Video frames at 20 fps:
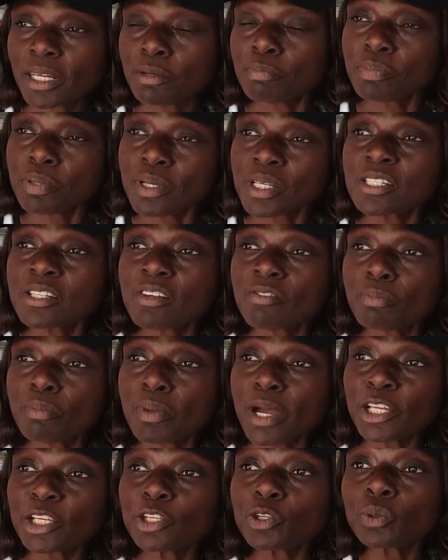And peace of
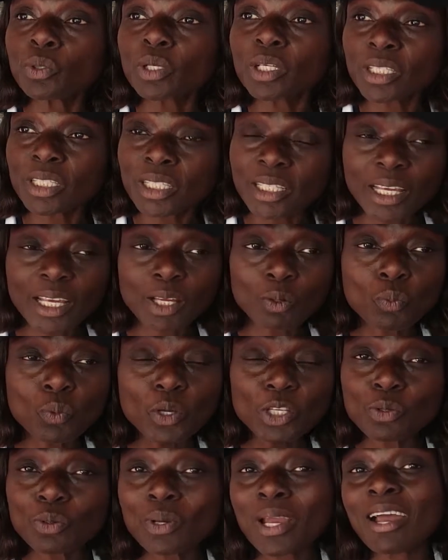mind you can get
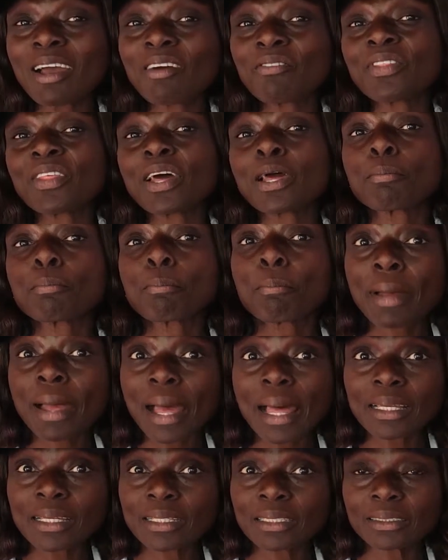when you have that
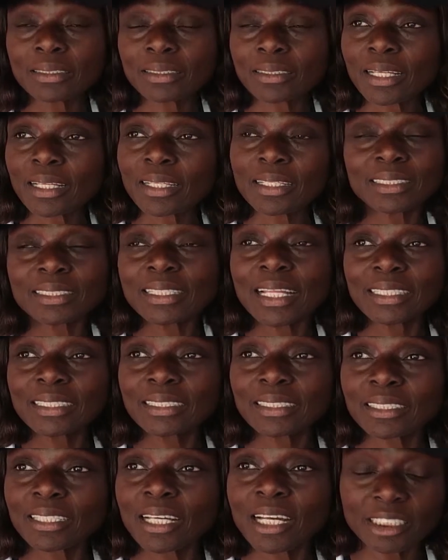balance, and
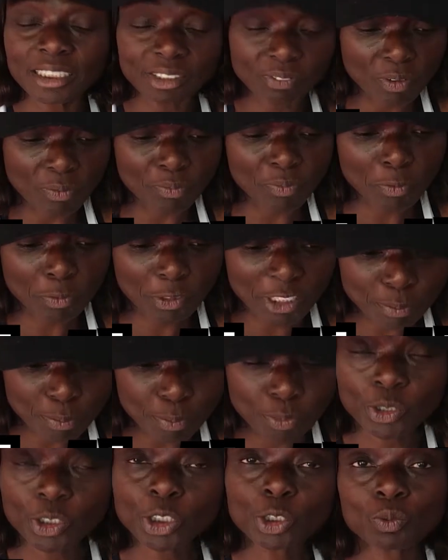that starts from the
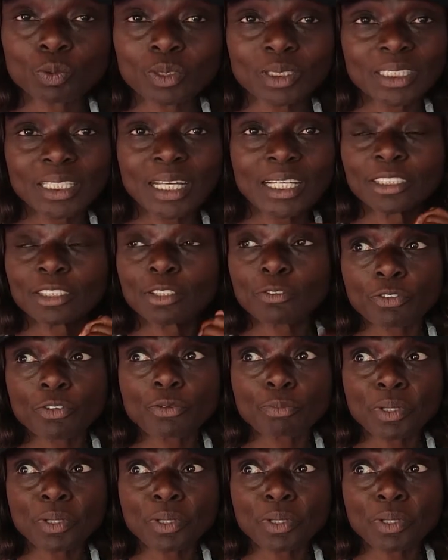spiritual side. So for